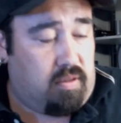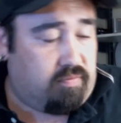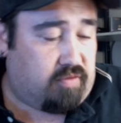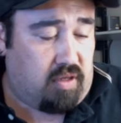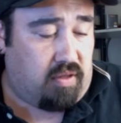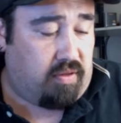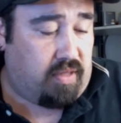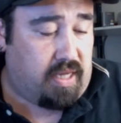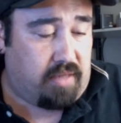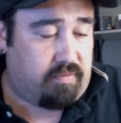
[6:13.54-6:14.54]
so other than
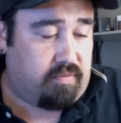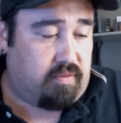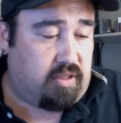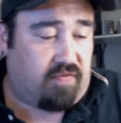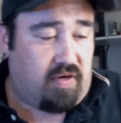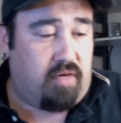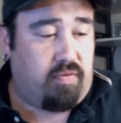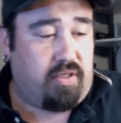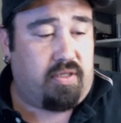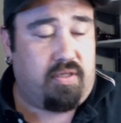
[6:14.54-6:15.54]
that, it's firing
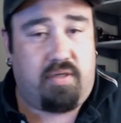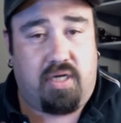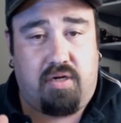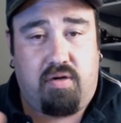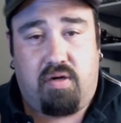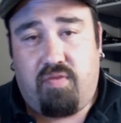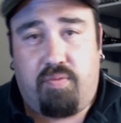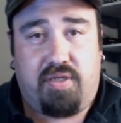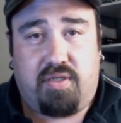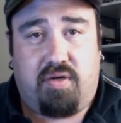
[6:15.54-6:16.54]
really good. I know
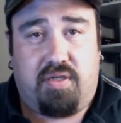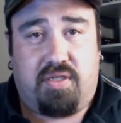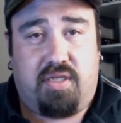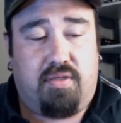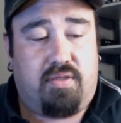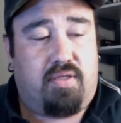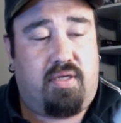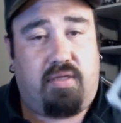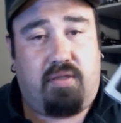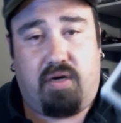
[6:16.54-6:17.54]
everybody's already seen this
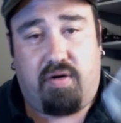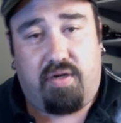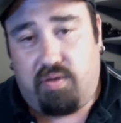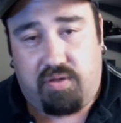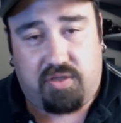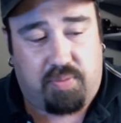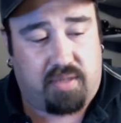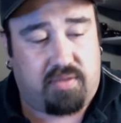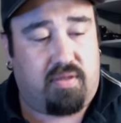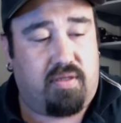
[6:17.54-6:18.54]
thing. They already know all the
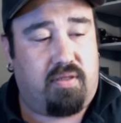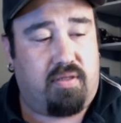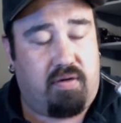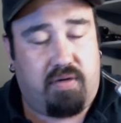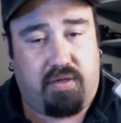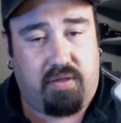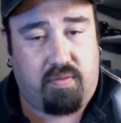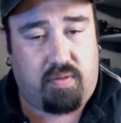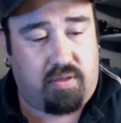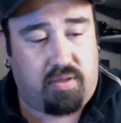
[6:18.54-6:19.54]
specs on it. They already know
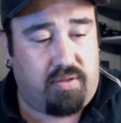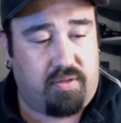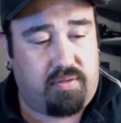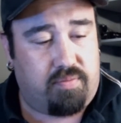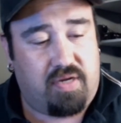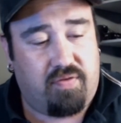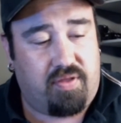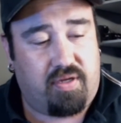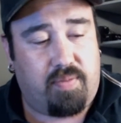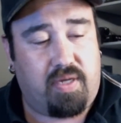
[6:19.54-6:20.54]
all the
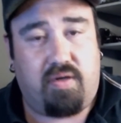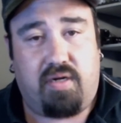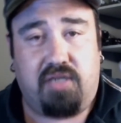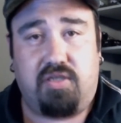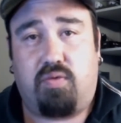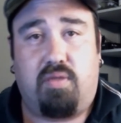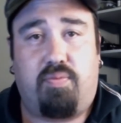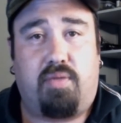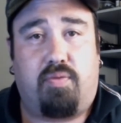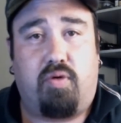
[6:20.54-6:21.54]
everything about it. I just wanted to put
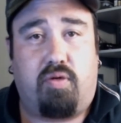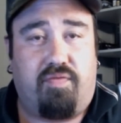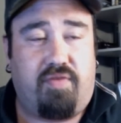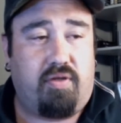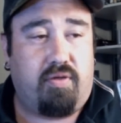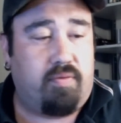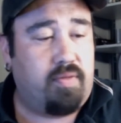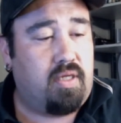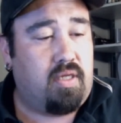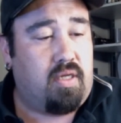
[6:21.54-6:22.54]
up a quick video.
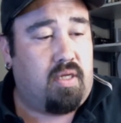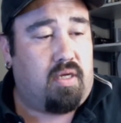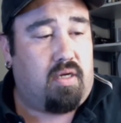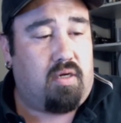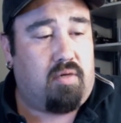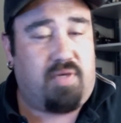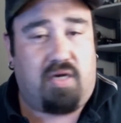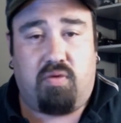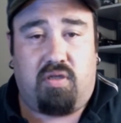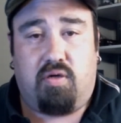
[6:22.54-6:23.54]
Not
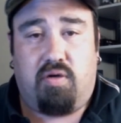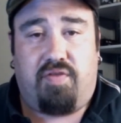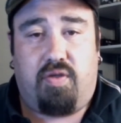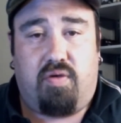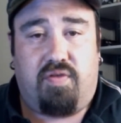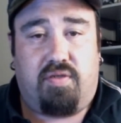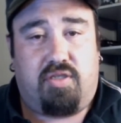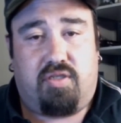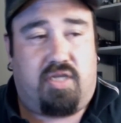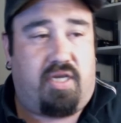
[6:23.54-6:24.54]
really a review of it.
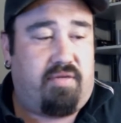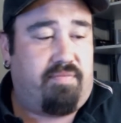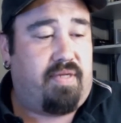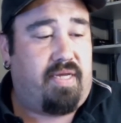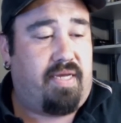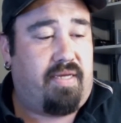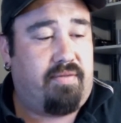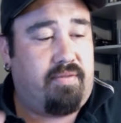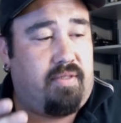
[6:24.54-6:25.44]
Just saying, hey,